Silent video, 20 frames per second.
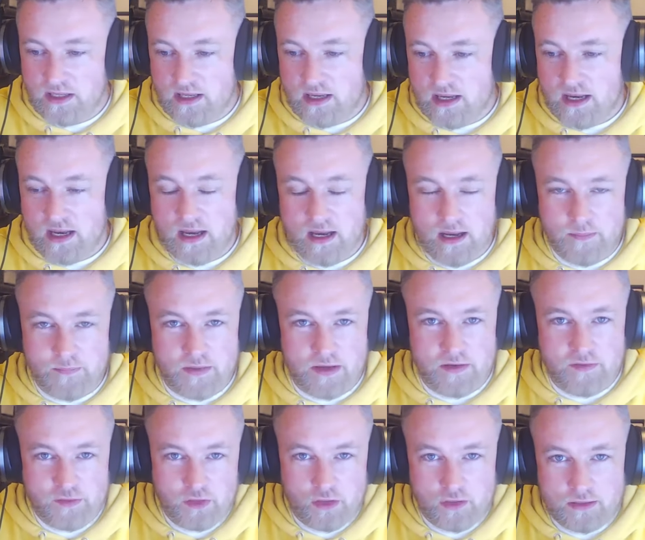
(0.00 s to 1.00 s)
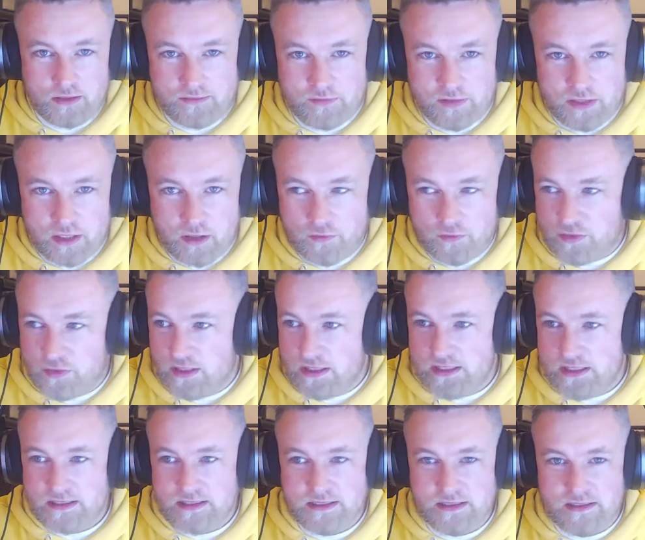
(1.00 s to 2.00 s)
If you're living off
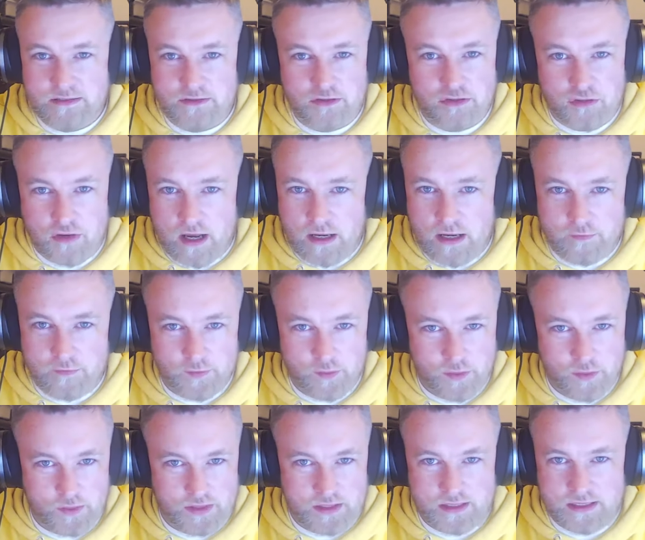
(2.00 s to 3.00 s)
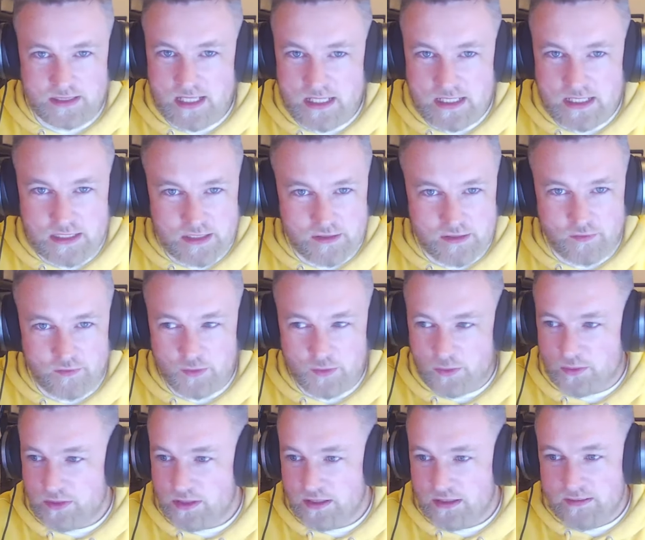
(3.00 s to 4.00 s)
dried food and tinned
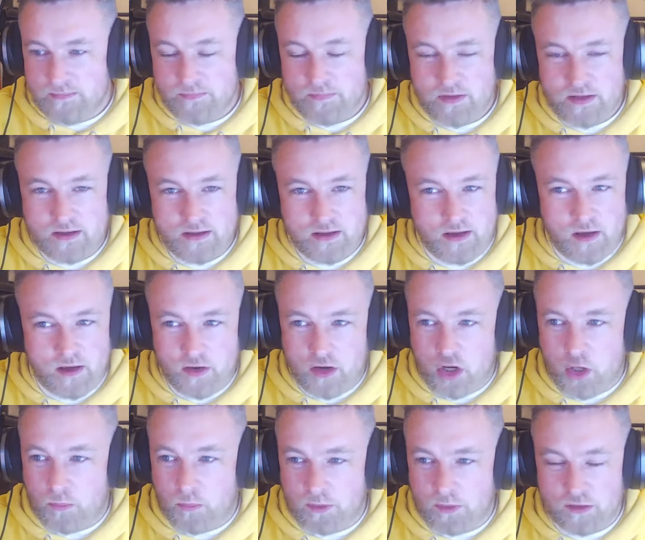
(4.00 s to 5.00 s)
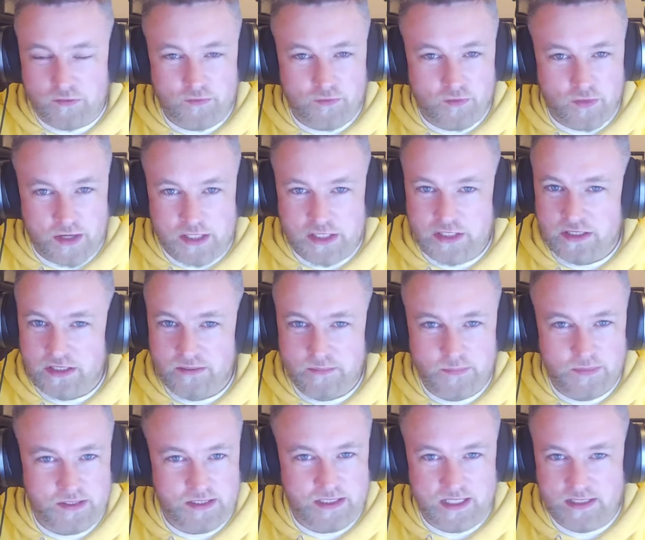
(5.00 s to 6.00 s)
food, a couple of fresh
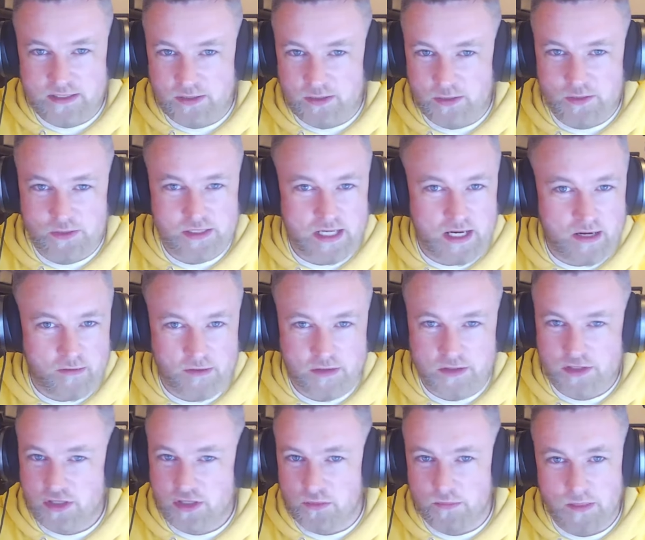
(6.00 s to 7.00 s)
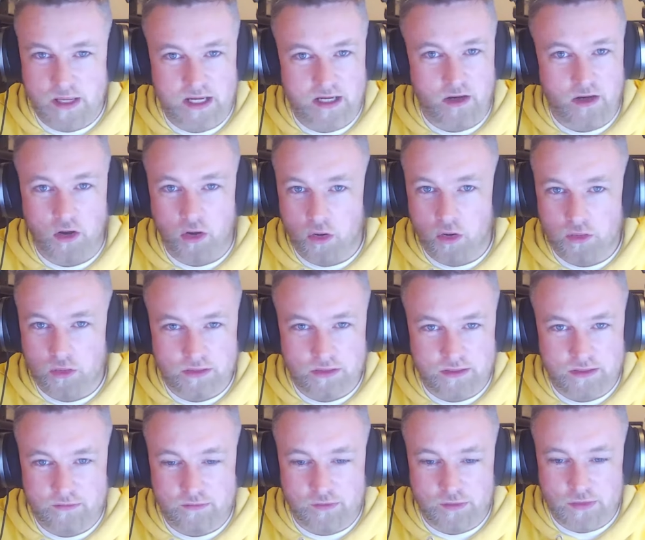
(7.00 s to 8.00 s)
potatoes, carrots could make all the
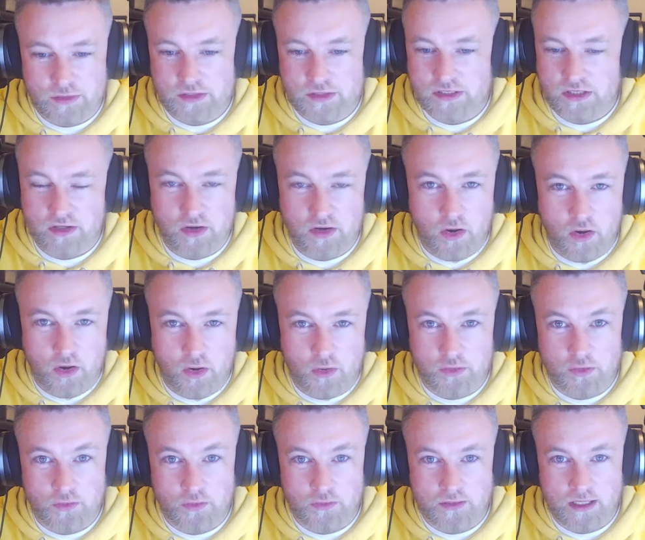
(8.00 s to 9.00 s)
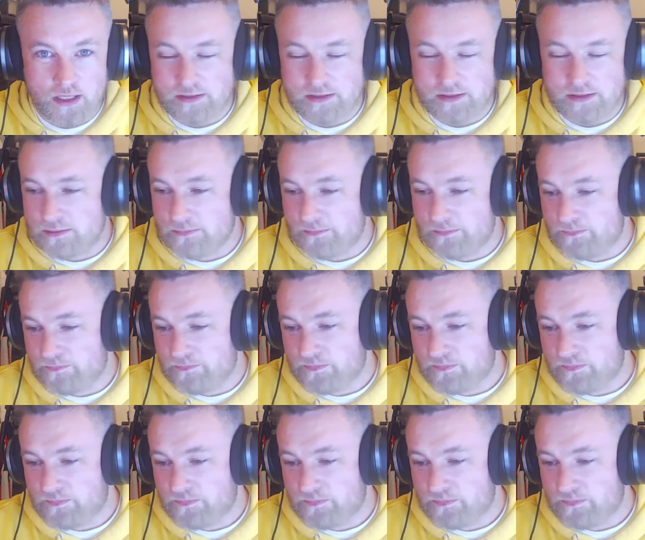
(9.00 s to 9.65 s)
difference on your diet.